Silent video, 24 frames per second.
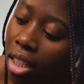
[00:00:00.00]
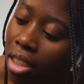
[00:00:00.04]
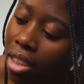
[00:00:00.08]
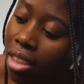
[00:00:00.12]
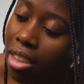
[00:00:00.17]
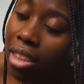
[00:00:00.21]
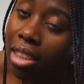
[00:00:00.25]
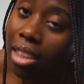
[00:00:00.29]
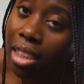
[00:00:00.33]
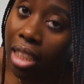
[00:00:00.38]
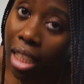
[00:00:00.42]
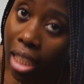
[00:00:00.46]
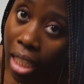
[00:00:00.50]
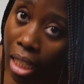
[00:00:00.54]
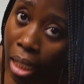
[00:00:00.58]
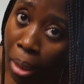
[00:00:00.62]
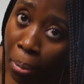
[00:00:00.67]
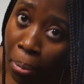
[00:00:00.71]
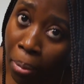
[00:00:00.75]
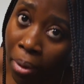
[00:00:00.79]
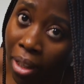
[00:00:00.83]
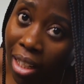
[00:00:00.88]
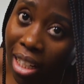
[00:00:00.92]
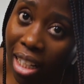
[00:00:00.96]

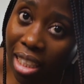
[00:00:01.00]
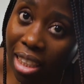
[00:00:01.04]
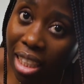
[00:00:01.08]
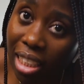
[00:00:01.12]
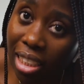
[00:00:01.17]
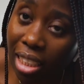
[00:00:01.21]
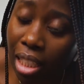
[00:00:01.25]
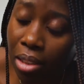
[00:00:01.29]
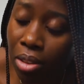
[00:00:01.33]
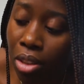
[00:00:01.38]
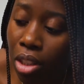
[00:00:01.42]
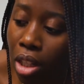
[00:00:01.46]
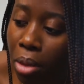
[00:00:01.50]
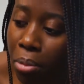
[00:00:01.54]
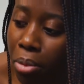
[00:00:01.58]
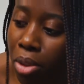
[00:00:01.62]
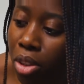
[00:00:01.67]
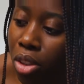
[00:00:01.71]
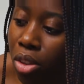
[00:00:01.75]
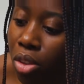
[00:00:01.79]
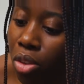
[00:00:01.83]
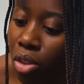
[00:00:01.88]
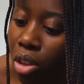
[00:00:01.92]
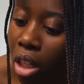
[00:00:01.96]
sleep. And I think that's what I'm
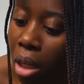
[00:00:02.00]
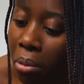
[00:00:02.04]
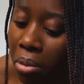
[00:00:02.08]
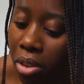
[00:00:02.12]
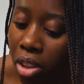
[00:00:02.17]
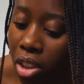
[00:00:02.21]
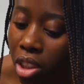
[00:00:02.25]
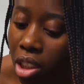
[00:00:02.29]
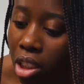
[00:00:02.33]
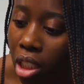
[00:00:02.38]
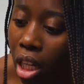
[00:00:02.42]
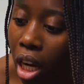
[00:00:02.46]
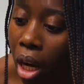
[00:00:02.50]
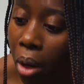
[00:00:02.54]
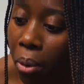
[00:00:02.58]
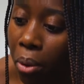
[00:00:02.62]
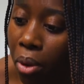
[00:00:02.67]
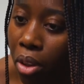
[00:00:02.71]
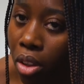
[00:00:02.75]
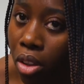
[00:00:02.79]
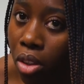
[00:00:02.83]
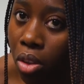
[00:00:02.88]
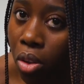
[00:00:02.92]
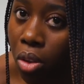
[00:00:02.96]
gonna do. I'm gonna
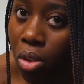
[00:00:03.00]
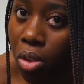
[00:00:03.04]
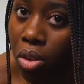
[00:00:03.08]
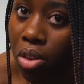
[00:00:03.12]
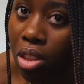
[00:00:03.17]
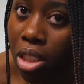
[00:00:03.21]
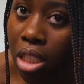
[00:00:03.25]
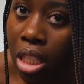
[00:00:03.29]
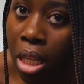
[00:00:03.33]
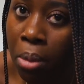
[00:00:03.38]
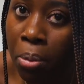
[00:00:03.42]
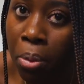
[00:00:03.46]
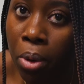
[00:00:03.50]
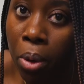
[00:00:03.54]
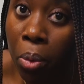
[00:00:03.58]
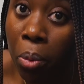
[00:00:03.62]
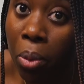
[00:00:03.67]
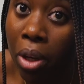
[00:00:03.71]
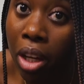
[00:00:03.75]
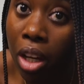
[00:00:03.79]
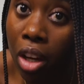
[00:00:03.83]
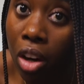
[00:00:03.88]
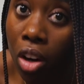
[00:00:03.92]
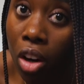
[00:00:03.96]
shower, go to sleep, and
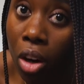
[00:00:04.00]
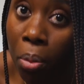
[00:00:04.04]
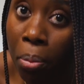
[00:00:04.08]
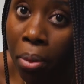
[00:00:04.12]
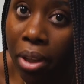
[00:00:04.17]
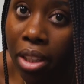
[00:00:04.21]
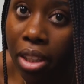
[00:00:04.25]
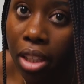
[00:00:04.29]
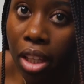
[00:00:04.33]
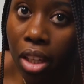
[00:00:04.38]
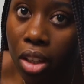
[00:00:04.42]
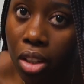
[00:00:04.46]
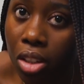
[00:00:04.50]
wake up, and then